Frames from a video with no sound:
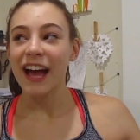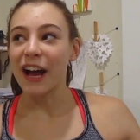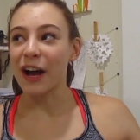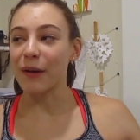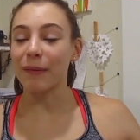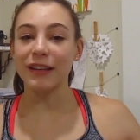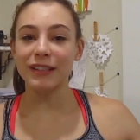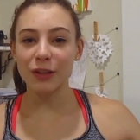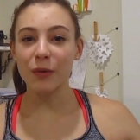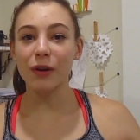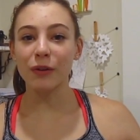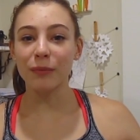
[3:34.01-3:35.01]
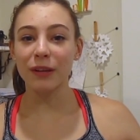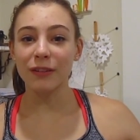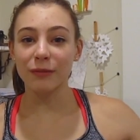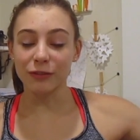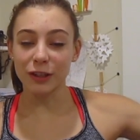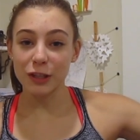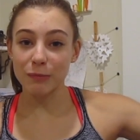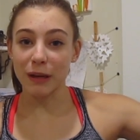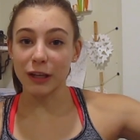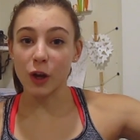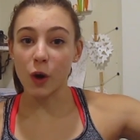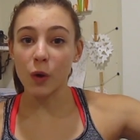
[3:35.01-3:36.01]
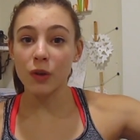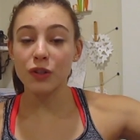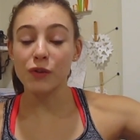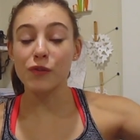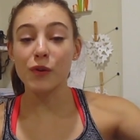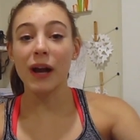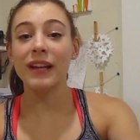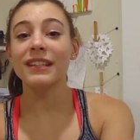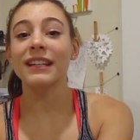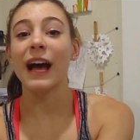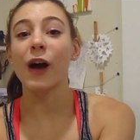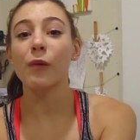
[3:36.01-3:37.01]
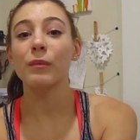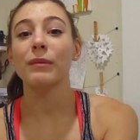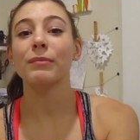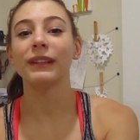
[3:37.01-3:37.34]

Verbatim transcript: Um, I still want to re reach my goal, so if you guys can help me,